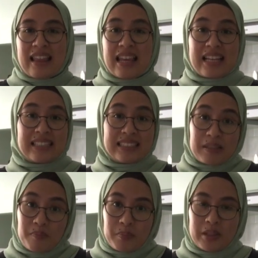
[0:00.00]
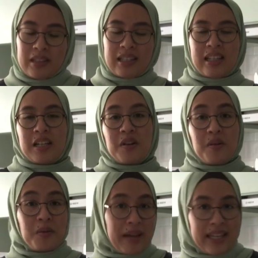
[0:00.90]
that is simple,
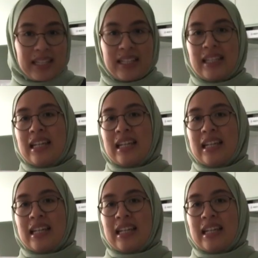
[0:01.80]
quick,